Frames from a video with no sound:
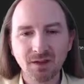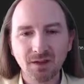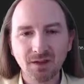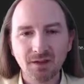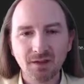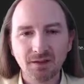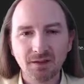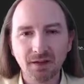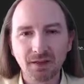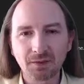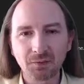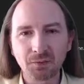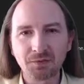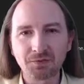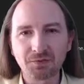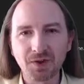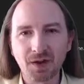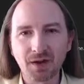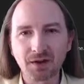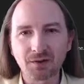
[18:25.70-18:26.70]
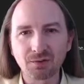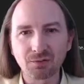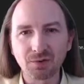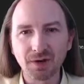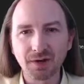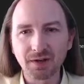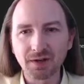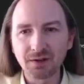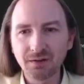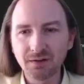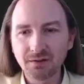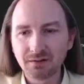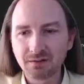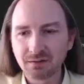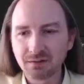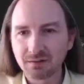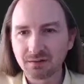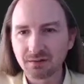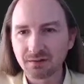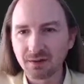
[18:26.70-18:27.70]
Now that we've got it running,
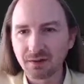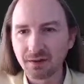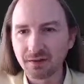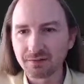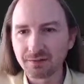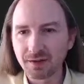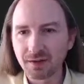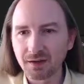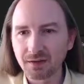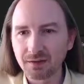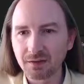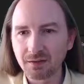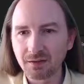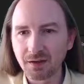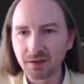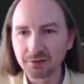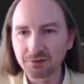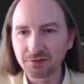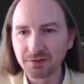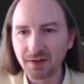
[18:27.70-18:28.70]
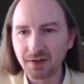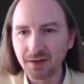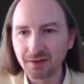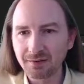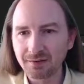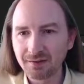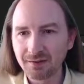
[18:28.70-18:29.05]
is it launched yet?